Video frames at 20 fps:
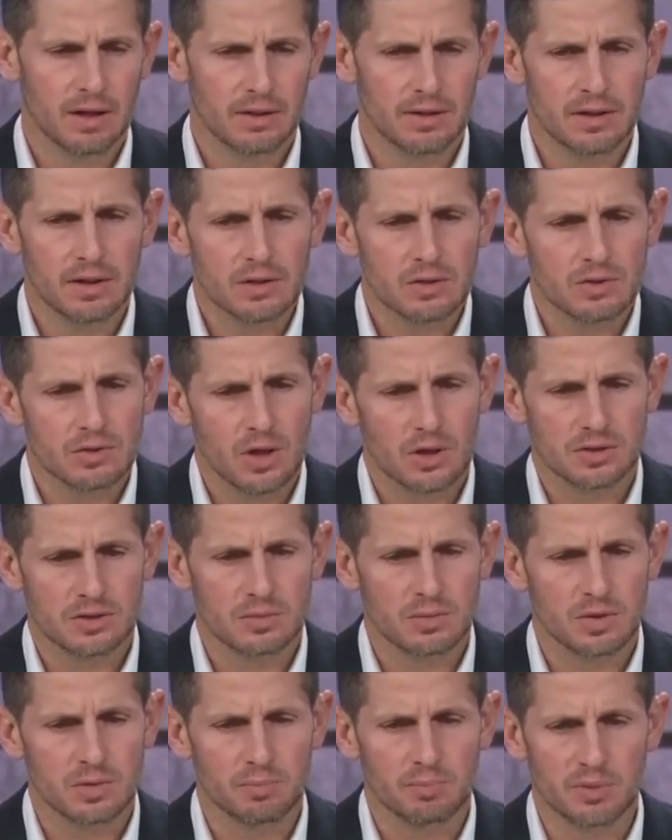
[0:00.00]
I think you saw
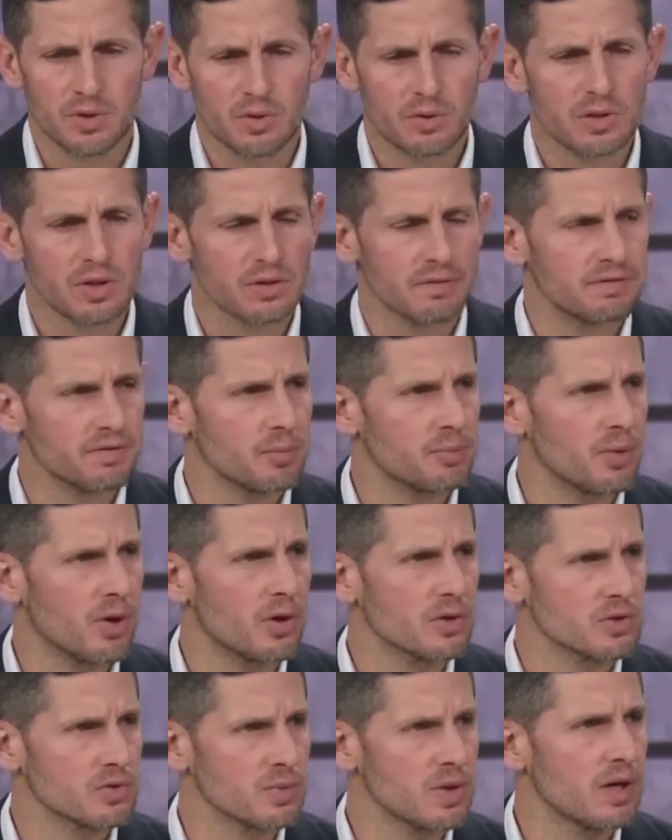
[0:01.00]
some of the beauty of
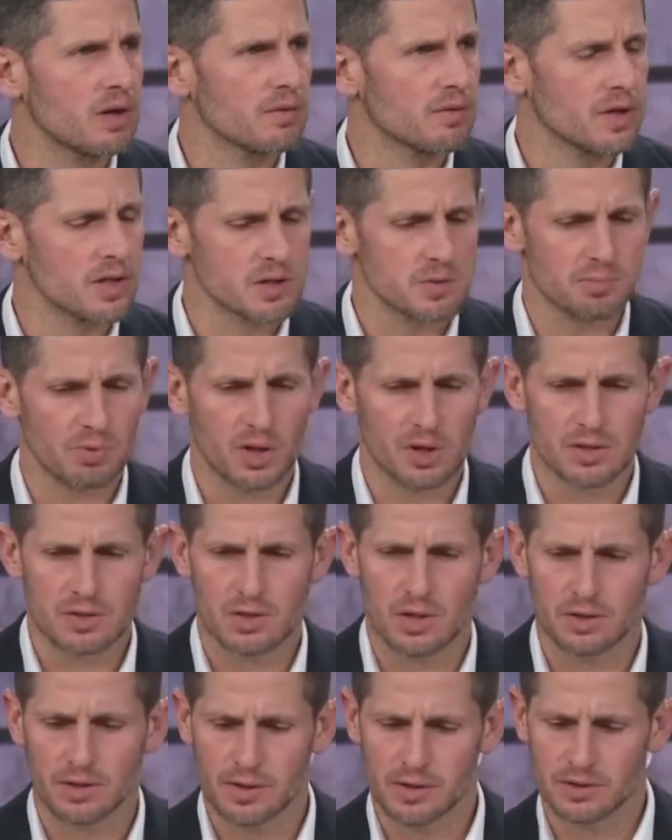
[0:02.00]
football mm-hmm. as well, that it's brought us
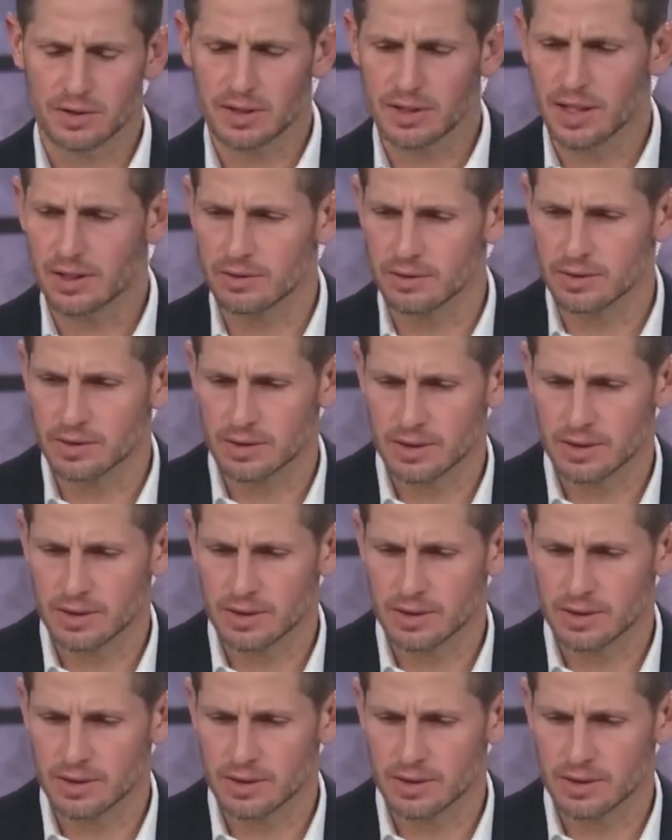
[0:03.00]
all here together.